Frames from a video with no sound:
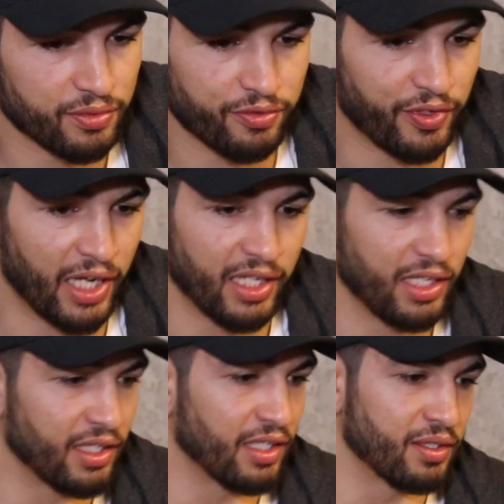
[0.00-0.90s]

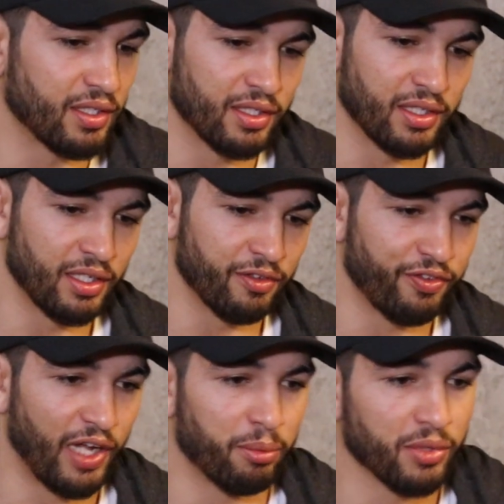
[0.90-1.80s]
Fighting and
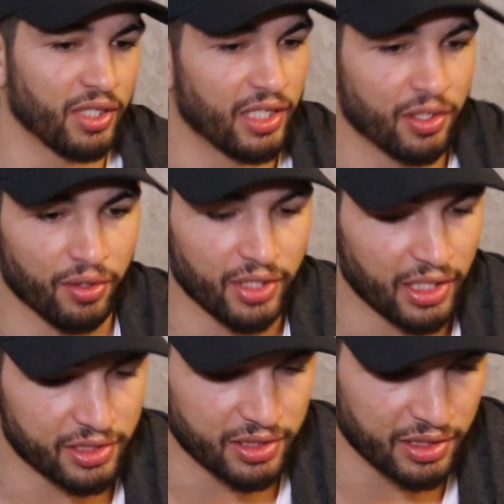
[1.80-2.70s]
family and all
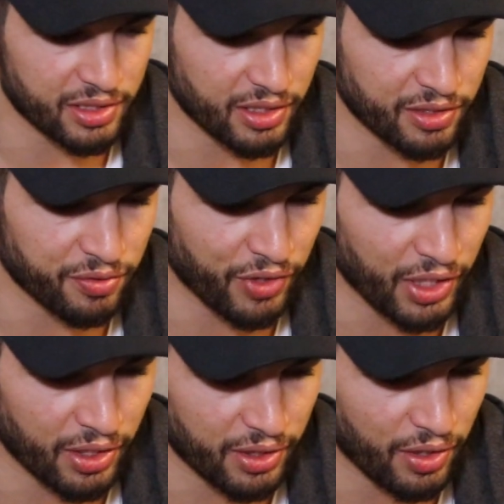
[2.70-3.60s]
that, it's
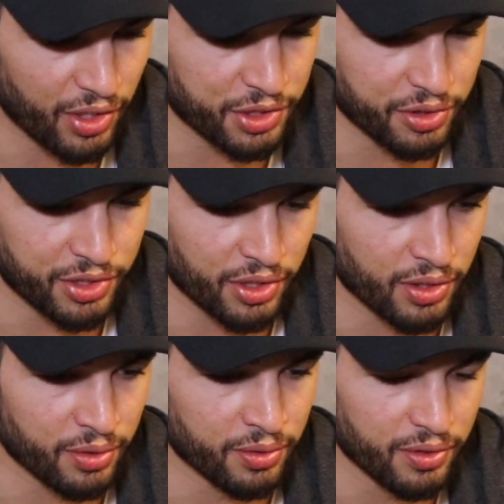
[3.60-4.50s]
very hard to
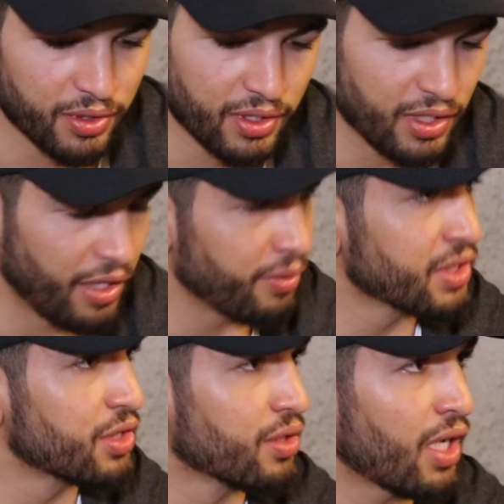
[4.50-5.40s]
juggle.
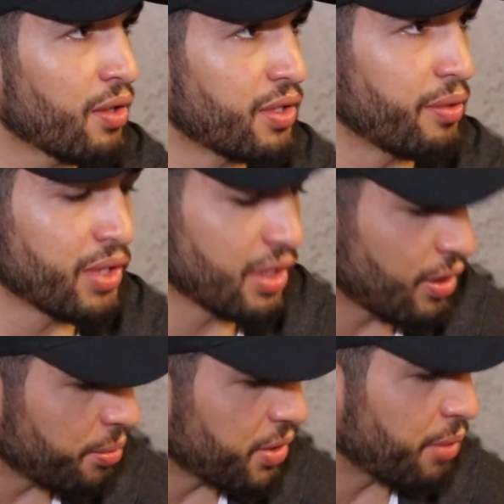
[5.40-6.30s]
Even till now, even though
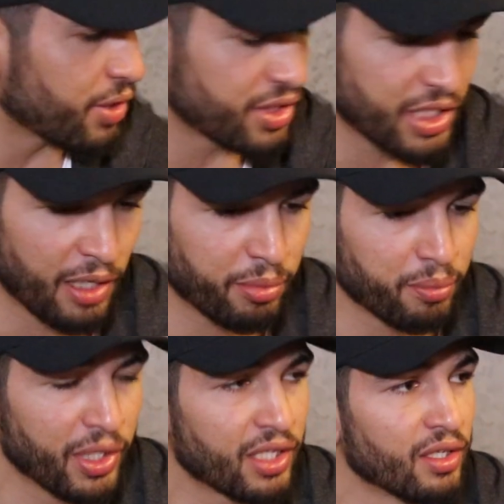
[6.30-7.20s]
I'm the champ,
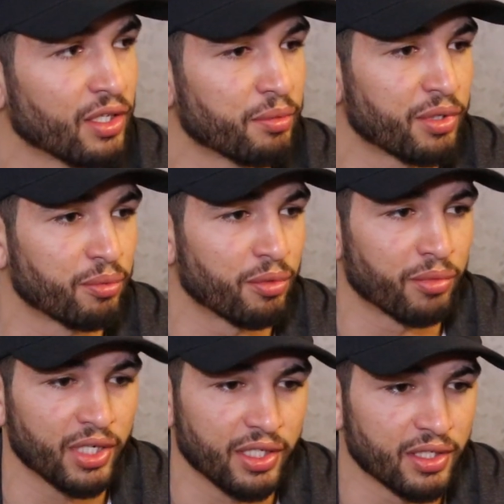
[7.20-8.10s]
I'm making a little bit more
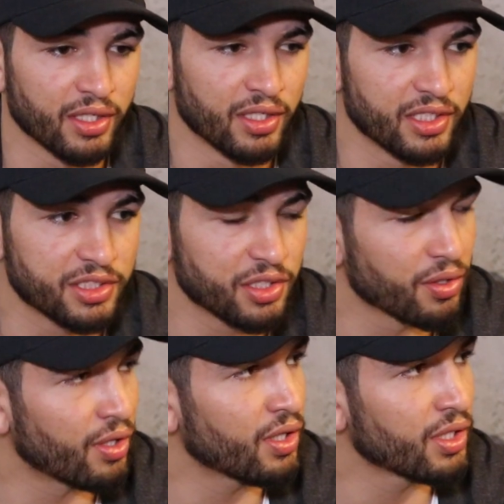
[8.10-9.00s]
money. It's still
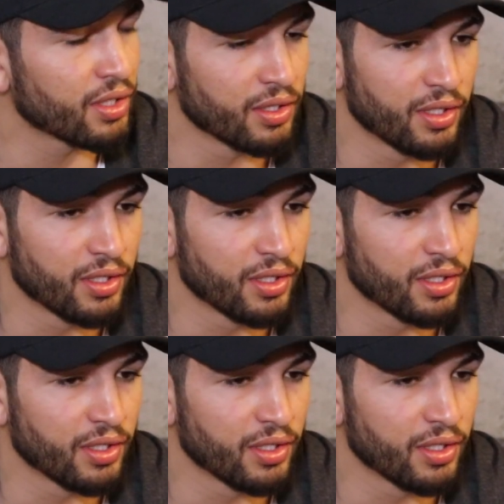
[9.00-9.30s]
hard.